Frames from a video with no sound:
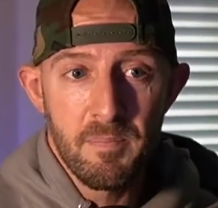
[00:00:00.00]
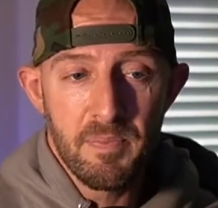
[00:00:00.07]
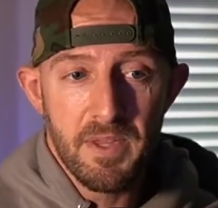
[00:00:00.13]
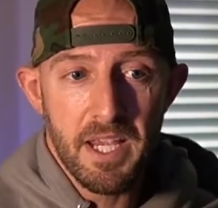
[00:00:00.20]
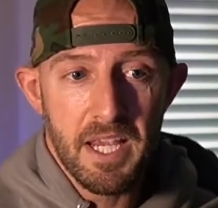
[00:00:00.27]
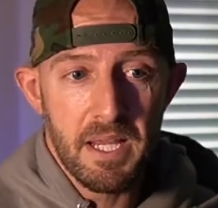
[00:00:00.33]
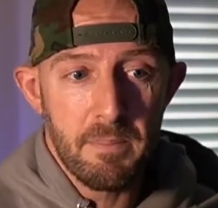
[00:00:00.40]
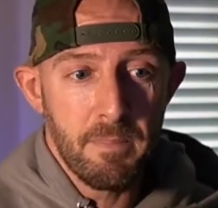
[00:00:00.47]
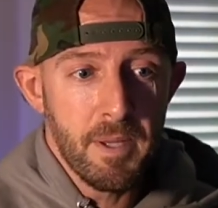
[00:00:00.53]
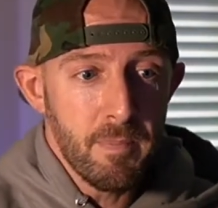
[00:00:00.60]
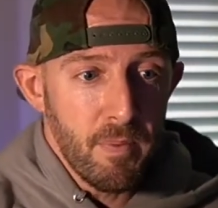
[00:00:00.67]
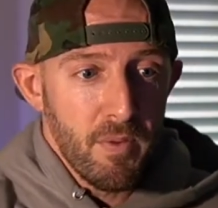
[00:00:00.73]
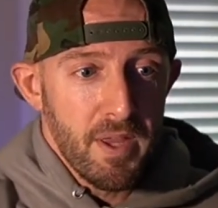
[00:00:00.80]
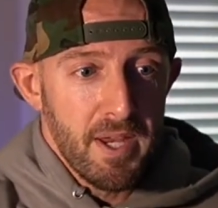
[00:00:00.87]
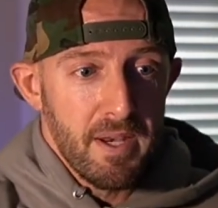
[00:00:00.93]
And
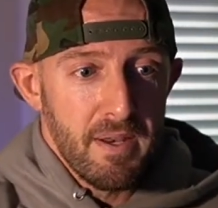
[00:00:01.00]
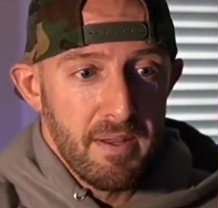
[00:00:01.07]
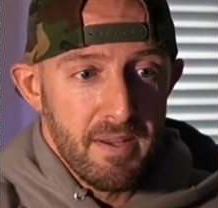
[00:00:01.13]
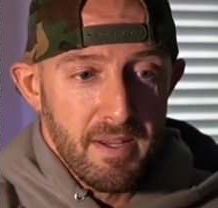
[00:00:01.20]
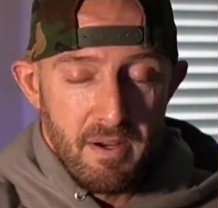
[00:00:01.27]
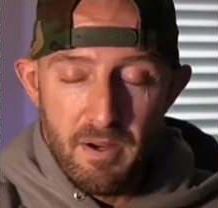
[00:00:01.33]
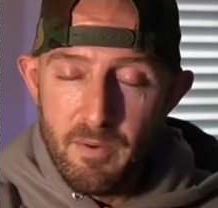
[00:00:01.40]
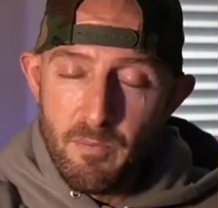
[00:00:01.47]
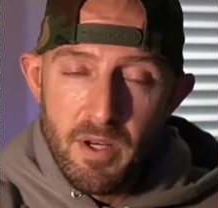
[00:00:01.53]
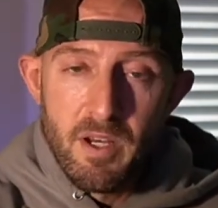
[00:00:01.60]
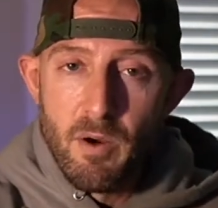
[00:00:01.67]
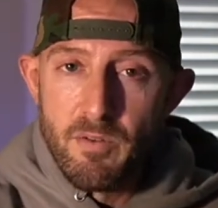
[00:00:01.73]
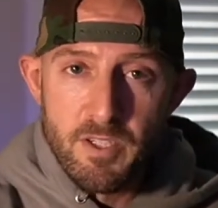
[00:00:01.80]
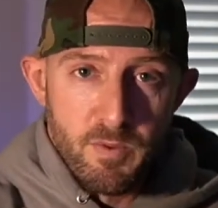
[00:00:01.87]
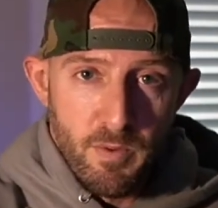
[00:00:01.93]
people that, and we
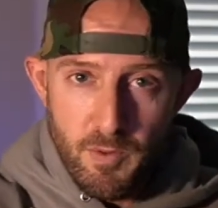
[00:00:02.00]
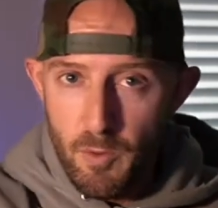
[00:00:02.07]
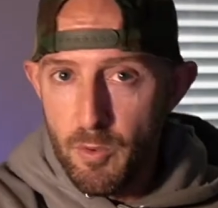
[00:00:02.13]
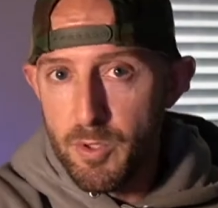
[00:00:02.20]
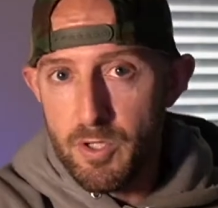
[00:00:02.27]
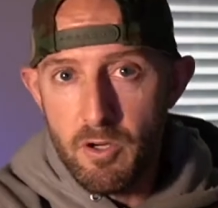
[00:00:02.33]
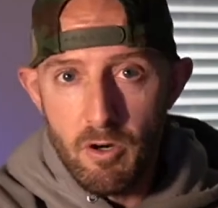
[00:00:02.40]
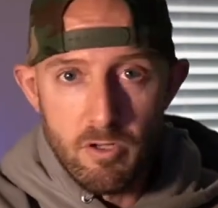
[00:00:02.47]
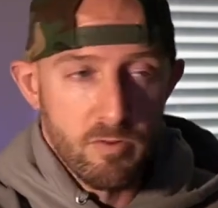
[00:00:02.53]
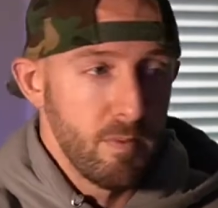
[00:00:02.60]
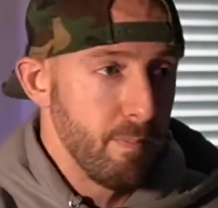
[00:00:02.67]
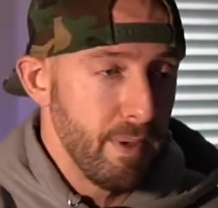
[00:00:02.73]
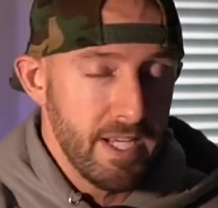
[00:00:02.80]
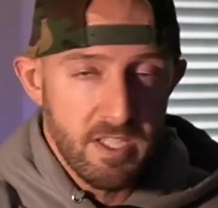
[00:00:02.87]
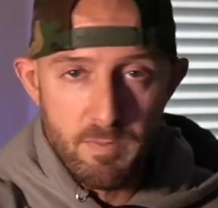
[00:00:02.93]
know this with older cards,
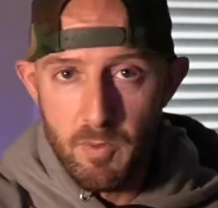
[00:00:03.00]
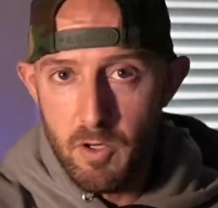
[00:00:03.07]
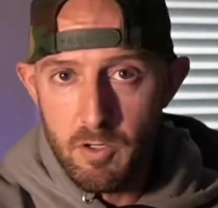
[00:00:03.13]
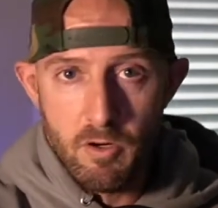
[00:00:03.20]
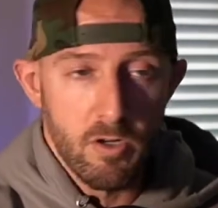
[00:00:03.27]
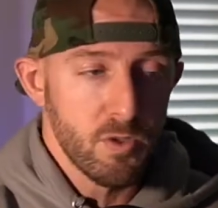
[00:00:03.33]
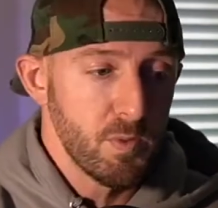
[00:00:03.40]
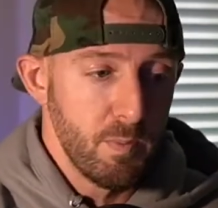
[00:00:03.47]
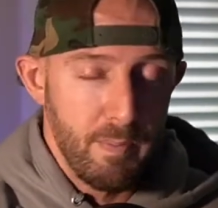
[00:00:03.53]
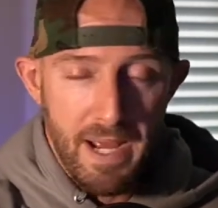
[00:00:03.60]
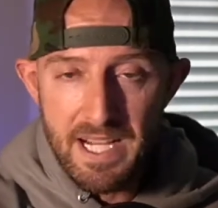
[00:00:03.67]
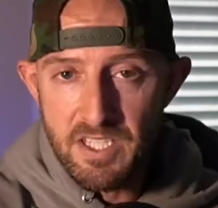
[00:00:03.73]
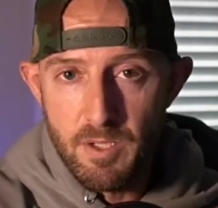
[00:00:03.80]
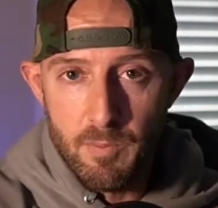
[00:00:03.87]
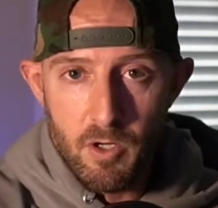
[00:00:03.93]
with baseball cards, with
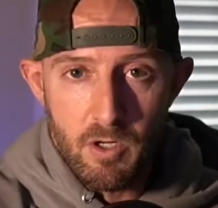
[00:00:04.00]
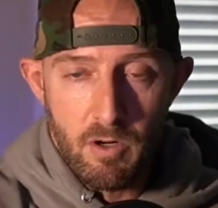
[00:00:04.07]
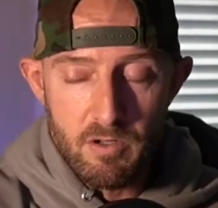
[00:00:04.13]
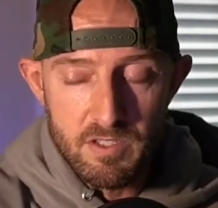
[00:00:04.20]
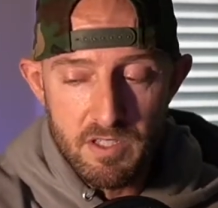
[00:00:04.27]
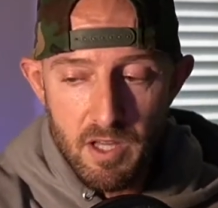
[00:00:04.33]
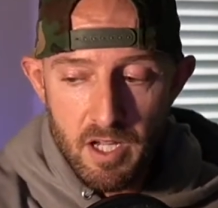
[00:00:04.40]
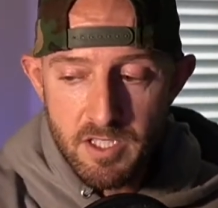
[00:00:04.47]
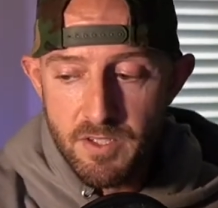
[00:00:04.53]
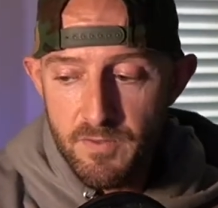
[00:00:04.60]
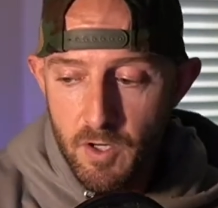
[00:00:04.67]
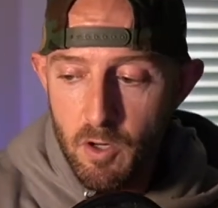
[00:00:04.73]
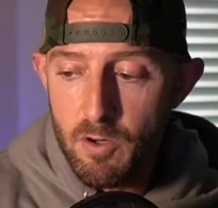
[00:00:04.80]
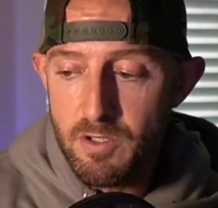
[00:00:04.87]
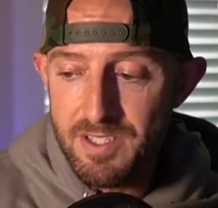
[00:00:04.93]
basketball cards, lots of
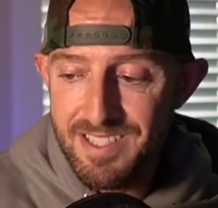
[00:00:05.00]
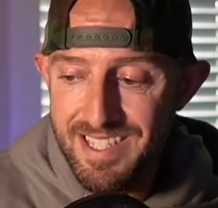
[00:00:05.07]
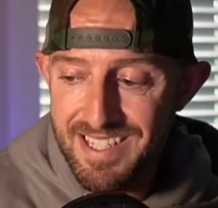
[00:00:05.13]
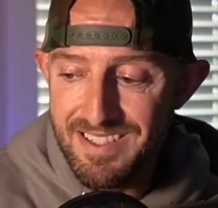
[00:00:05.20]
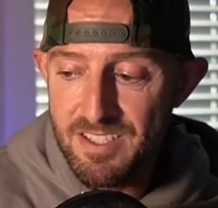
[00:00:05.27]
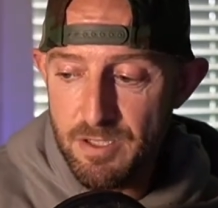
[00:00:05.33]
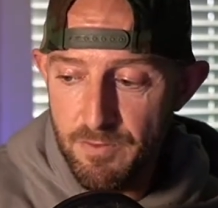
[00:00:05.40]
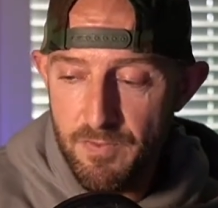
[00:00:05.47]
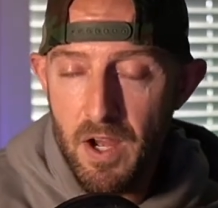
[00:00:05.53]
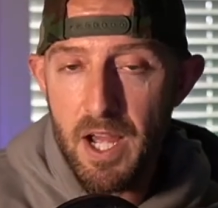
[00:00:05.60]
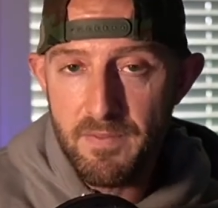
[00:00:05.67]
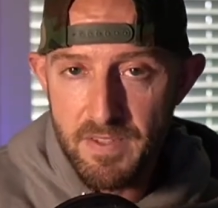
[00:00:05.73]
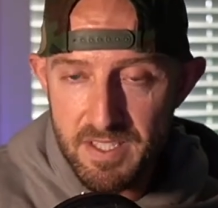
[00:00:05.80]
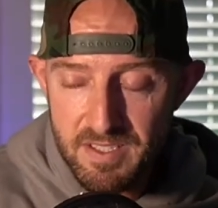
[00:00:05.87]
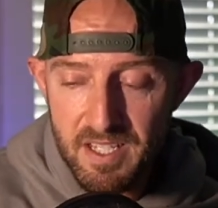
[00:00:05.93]
cards didn't
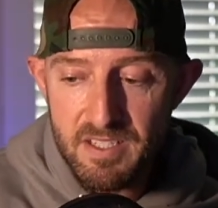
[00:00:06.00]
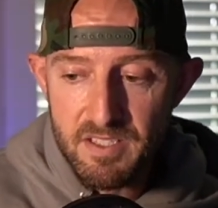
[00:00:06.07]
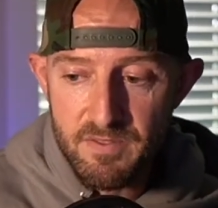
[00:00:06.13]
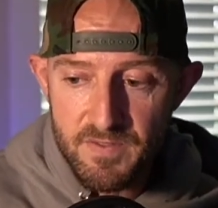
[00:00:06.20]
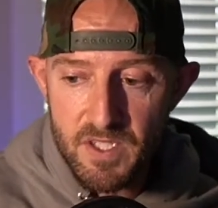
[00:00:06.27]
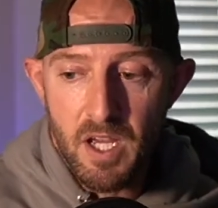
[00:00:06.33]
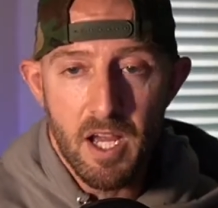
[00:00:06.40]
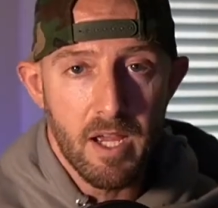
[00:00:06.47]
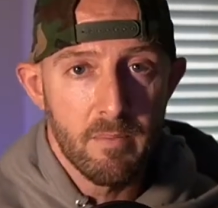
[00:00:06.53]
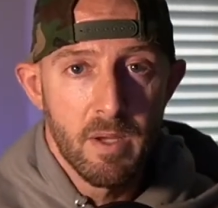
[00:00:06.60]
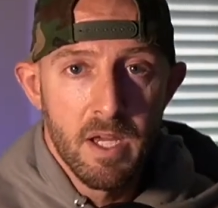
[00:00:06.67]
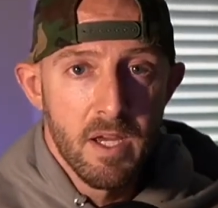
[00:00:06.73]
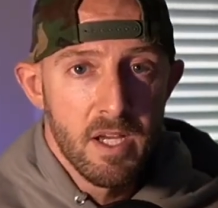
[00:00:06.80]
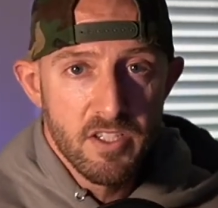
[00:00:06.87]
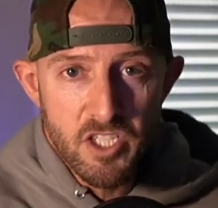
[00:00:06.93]
survive the test of time
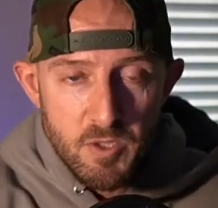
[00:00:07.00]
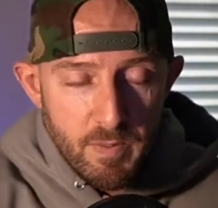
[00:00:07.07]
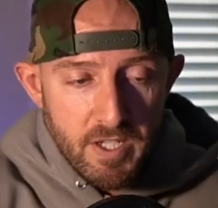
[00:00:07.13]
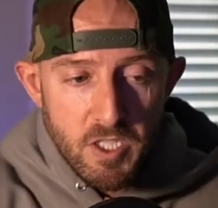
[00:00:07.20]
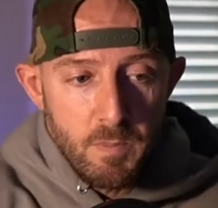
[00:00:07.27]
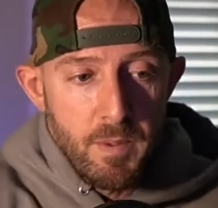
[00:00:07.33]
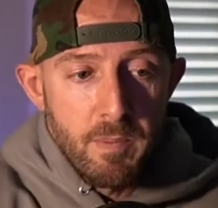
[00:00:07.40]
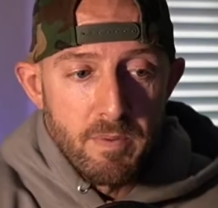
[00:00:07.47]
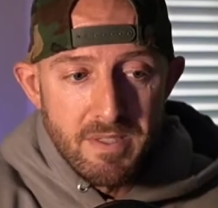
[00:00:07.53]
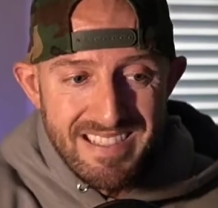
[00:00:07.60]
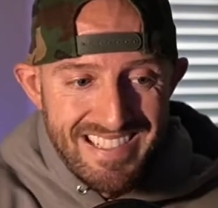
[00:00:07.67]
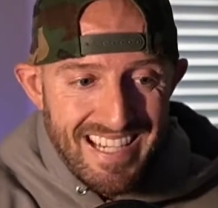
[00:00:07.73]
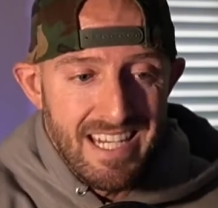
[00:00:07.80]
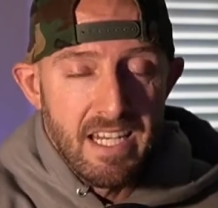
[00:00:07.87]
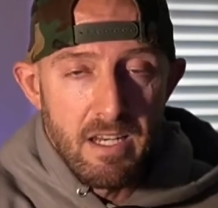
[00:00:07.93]
just because people
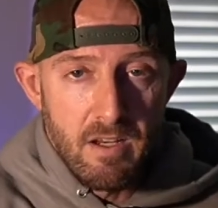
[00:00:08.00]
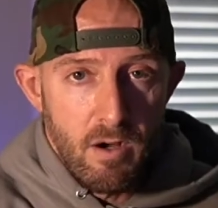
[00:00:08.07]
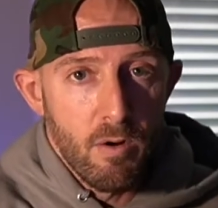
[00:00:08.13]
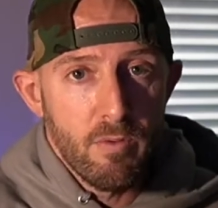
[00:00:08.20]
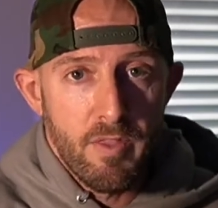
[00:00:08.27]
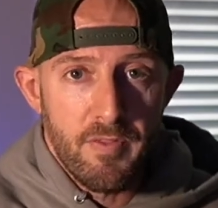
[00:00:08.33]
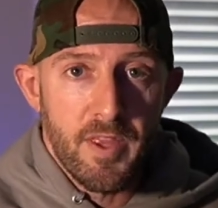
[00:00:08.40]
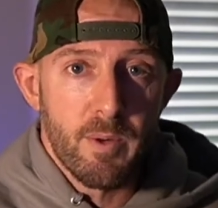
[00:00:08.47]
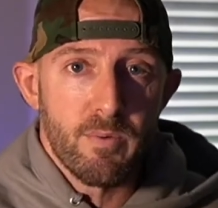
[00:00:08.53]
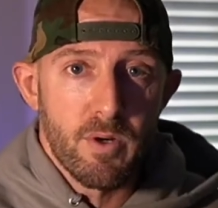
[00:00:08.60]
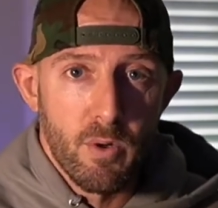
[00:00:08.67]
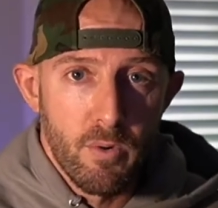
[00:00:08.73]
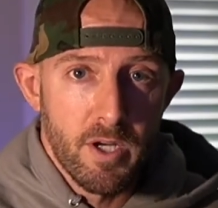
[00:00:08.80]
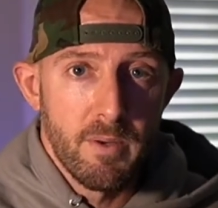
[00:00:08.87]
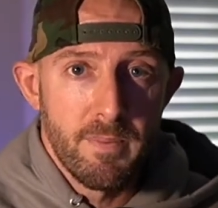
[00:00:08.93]
didn't know that they were
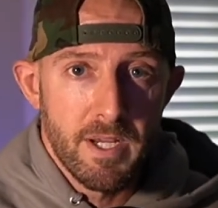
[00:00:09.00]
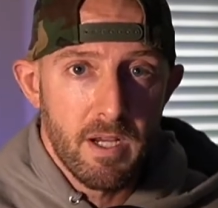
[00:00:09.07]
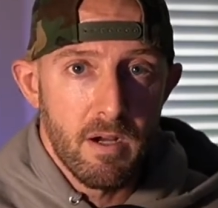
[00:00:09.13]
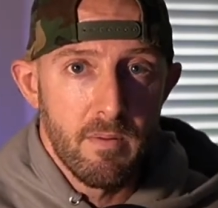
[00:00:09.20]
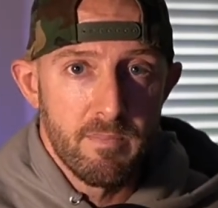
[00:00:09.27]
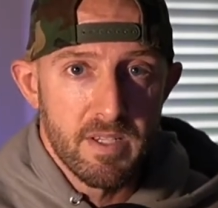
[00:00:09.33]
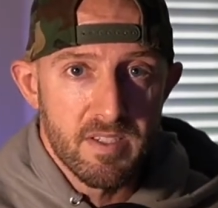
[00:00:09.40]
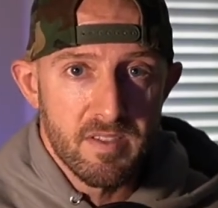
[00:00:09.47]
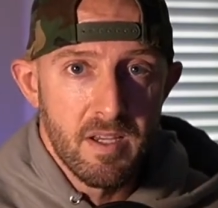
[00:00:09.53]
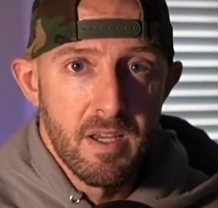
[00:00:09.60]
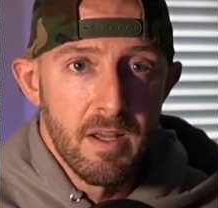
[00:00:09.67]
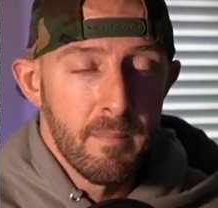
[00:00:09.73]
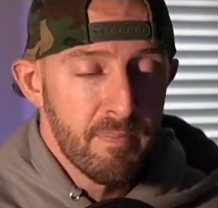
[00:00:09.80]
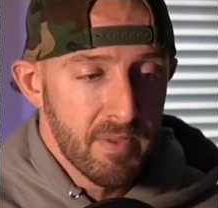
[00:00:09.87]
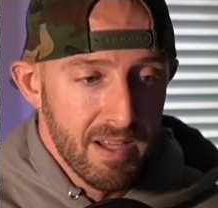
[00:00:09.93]
going to become this
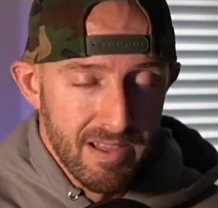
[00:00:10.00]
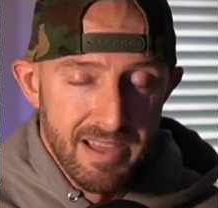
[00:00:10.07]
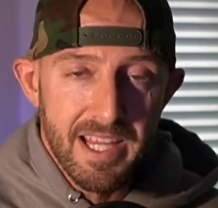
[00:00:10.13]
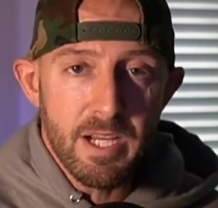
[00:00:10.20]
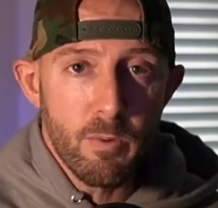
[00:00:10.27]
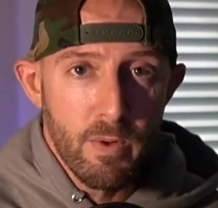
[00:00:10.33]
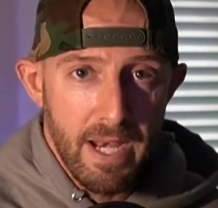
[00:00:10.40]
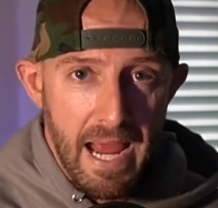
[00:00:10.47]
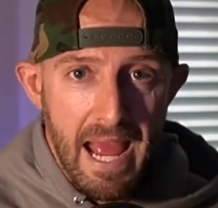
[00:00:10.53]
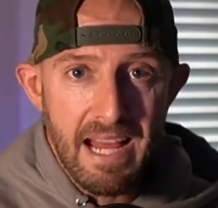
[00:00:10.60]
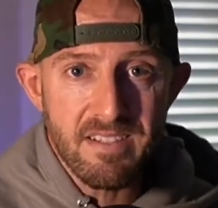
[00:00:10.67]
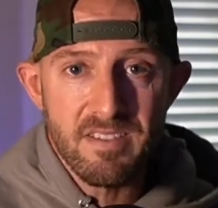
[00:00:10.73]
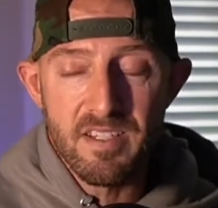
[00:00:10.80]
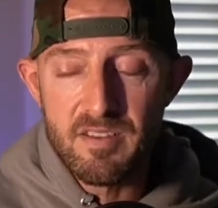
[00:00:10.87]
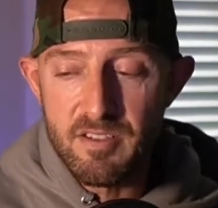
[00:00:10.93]
liquid
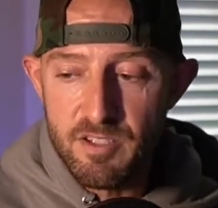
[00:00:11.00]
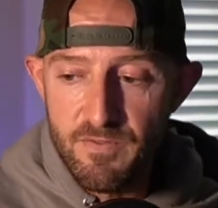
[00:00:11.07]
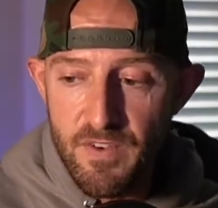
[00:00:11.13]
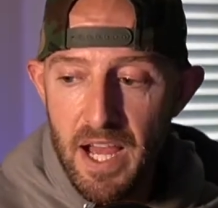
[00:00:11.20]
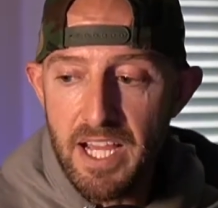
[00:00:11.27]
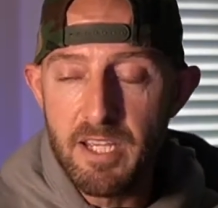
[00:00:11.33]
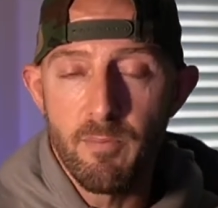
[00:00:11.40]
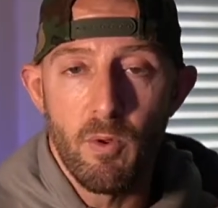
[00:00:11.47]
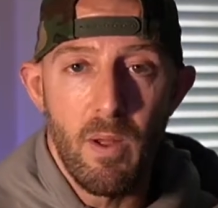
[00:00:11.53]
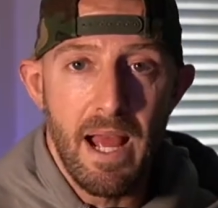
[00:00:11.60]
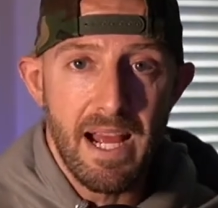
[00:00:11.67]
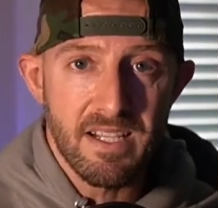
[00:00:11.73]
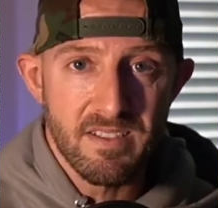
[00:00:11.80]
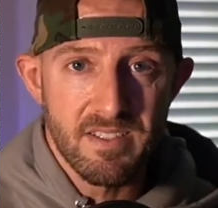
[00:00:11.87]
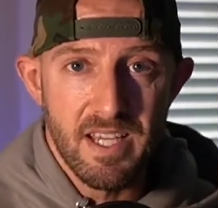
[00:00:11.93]
asset, this valuable
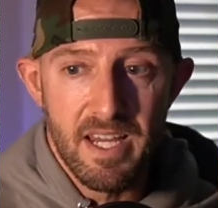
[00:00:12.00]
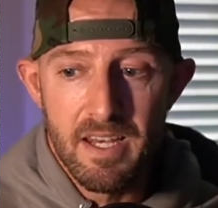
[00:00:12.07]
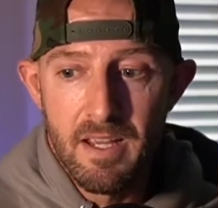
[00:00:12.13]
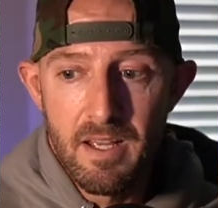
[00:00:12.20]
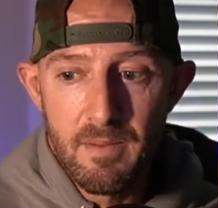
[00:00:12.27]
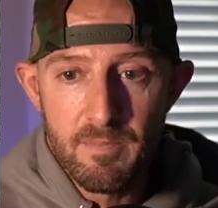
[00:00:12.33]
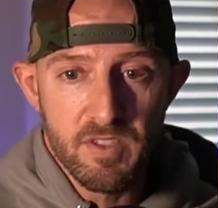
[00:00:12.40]
asset.